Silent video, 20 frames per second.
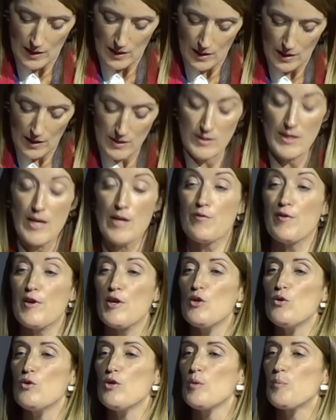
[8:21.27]
A safer
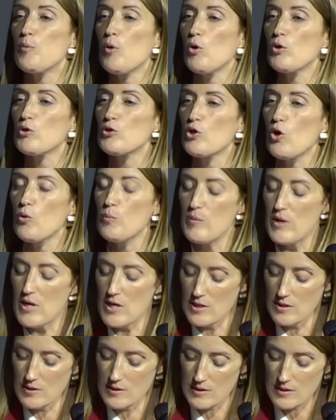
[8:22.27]
Europe also
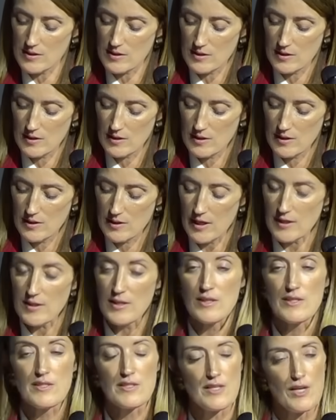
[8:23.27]
means getting
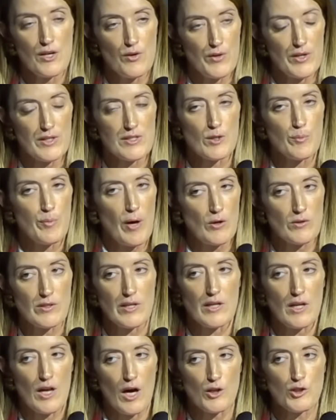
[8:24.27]
serious about
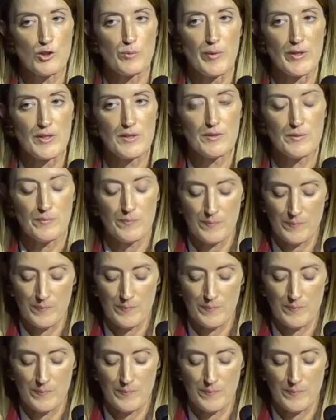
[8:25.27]
enlargement.